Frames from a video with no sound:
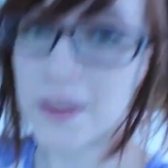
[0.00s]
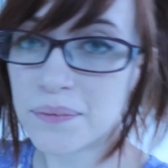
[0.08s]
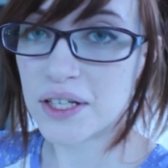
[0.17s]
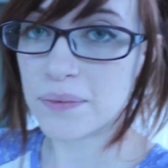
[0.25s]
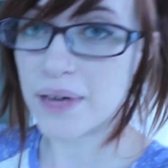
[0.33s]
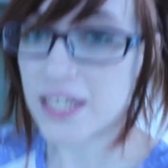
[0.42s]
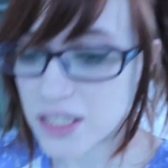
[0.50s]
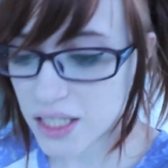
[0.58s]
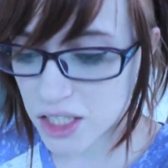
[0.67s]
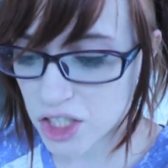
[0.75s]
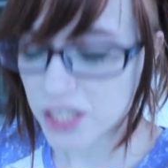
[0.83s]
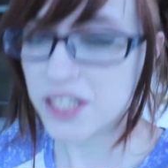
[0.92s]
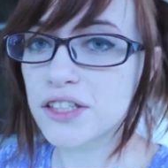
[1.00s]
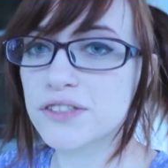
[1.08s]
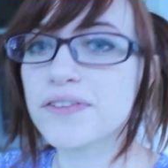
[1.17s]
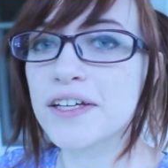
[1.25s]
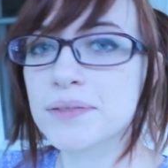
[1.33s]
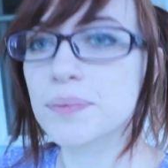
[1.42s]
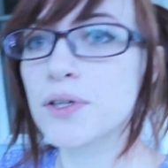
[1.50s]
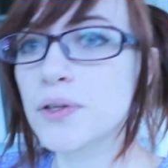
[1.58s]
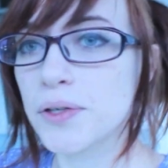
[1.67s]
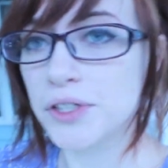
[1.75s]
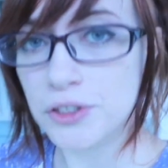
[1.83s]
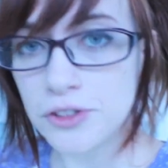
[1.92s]
send me a message on either Facebook
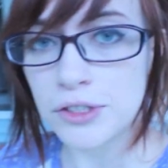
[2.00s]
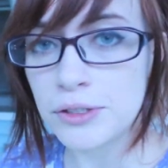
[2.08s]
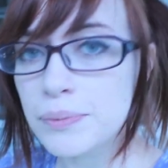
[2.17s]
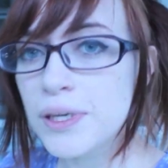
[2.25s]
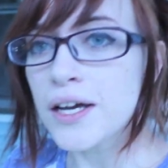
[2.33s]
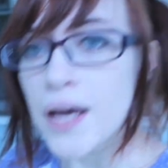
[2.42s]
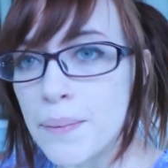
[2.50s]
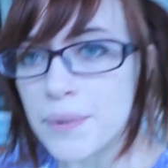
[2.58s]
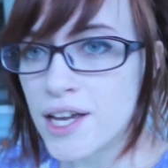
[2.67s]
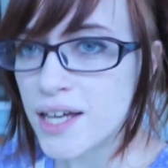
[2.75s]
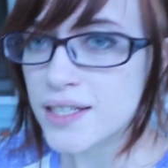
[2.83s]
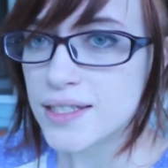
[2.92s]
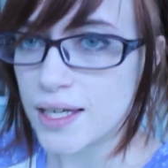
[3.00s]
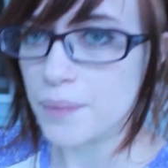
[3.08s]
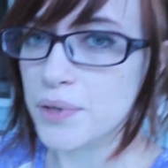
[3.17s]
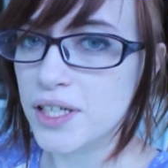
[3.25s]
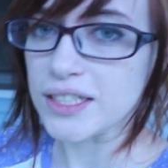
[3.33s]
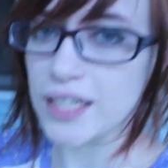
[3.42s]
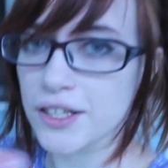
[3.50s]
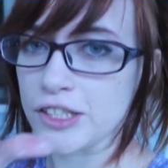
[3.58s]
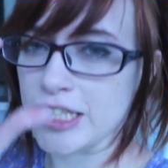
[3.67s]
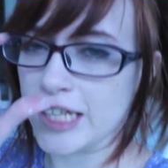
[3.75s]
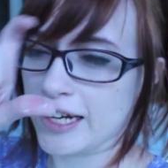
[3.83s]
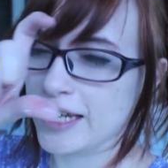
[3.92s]
or YouTube because I'm putting
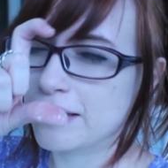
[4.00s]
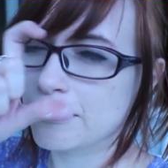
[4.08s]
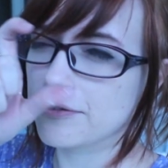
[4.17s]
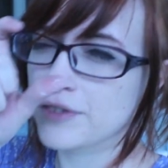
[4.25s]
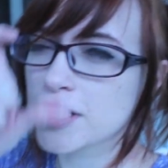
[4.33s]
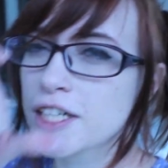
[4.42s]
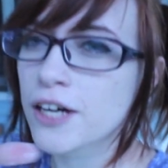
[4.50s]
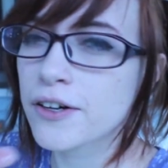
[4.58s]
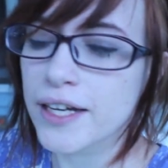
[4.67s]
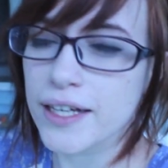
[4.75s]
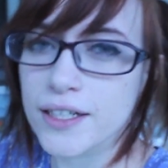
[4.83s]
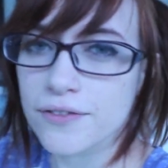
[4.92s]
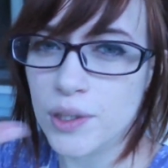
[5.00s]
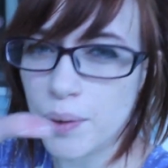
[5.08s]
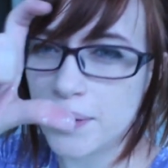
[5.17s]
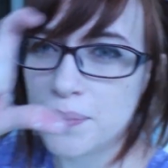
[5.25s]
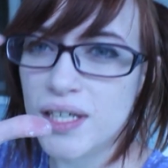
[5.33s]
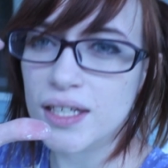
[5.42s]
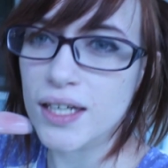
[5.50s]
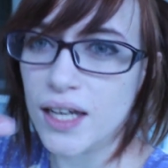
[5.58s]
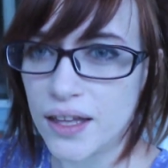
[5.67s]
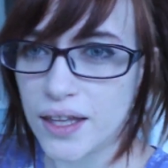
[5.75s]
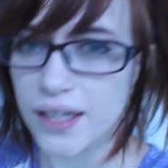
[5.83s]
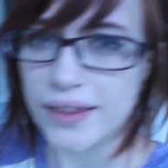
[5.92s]
together a tiny little video. And if you want to be in
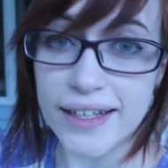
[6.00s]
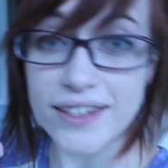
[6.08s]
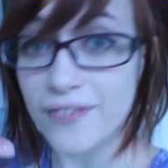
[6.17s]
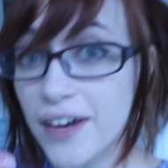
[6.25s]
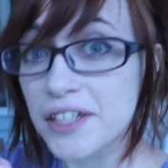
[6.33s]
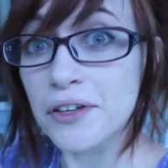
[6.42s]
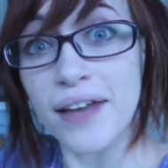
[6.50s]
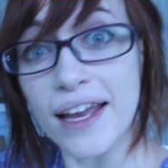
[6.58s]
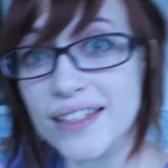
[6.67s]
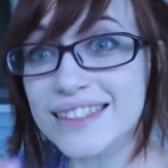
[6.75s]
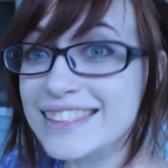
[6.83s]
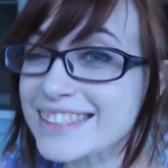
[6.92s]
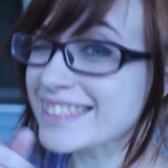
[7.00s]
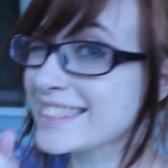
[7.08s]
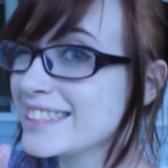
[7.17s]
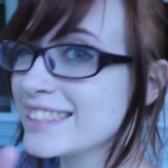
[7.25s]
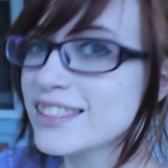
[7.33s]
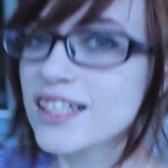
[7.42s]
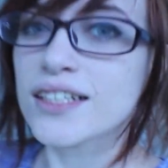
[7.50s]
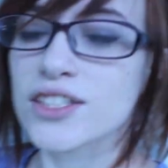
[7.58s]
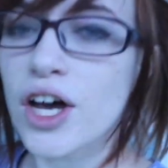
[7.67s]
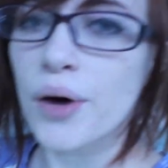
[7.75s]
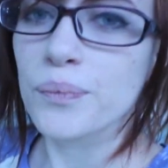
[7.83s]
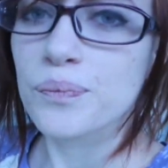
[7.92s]
it, then that's fine. You can.
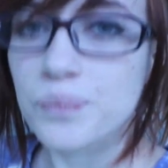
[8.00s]
So,